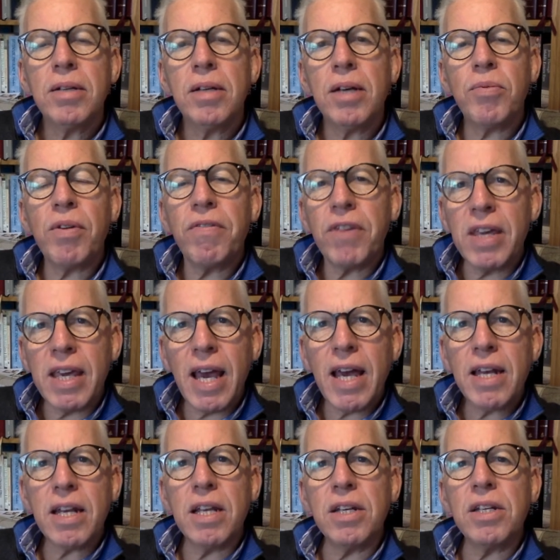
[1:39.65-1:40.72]
And we
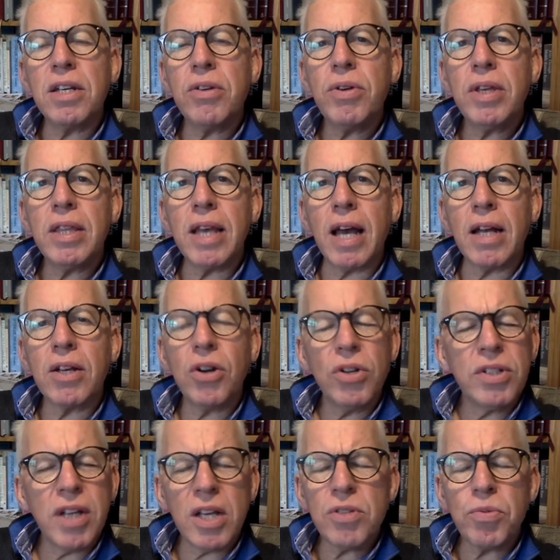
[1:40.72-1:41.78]
forget in doing that.
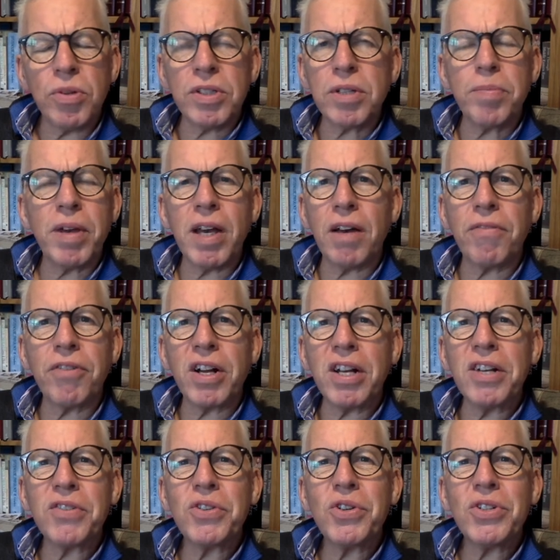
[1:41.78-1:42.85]
God does want to be our friend,
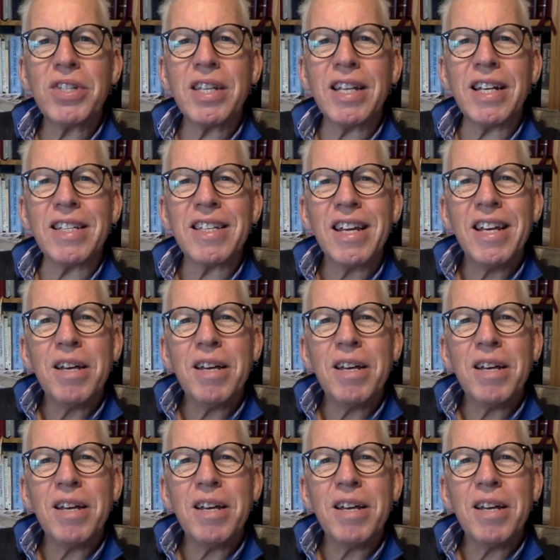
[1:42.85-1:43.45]
of course he does.